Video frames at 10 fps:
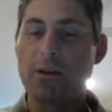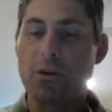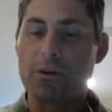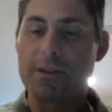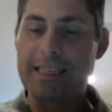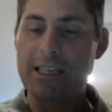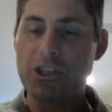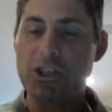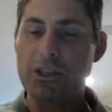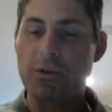or
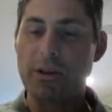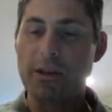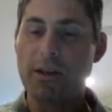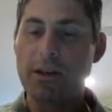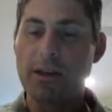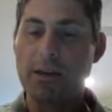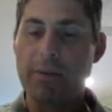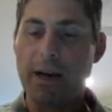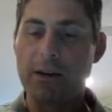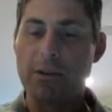de-shielded
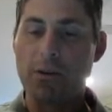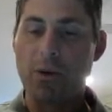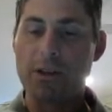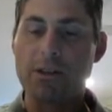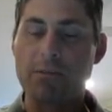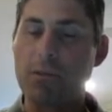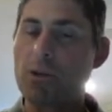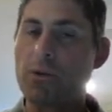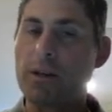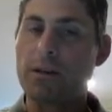compared to the ones in
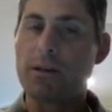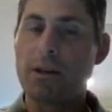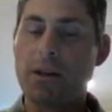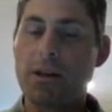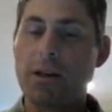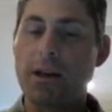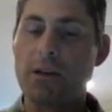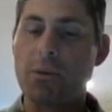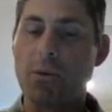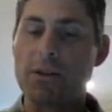blue
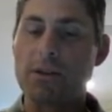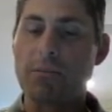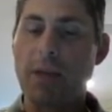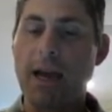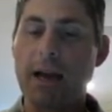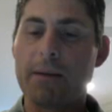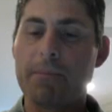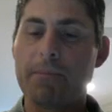and the ones in black.